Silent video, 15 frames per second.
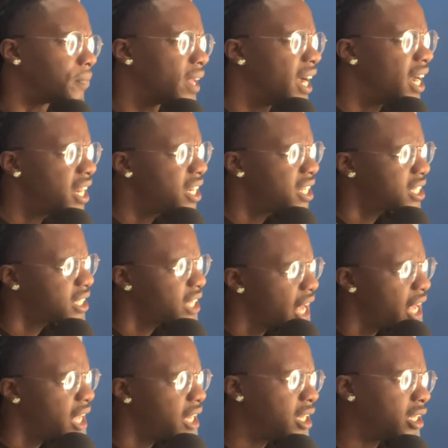
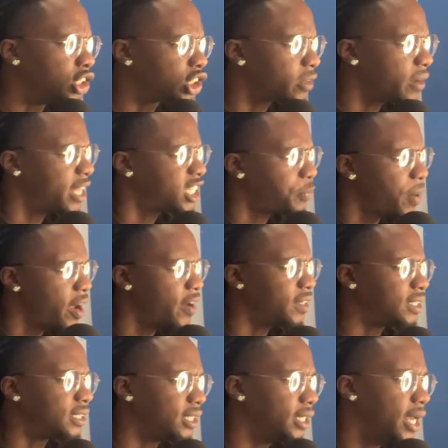understanding,
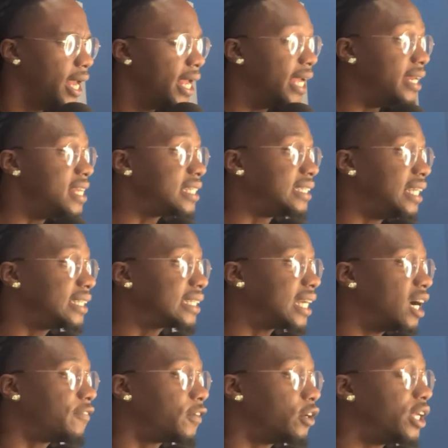transparency, and this
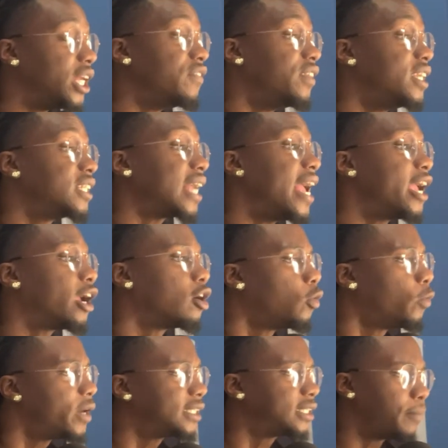discomfort or even this anger or what
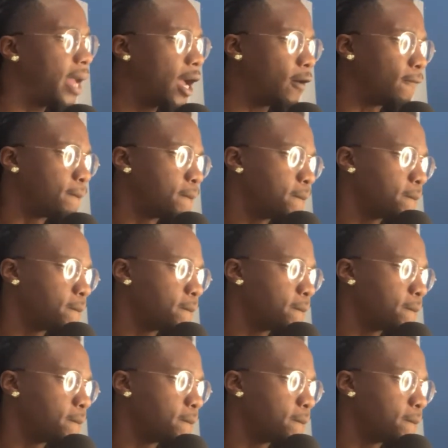it's about.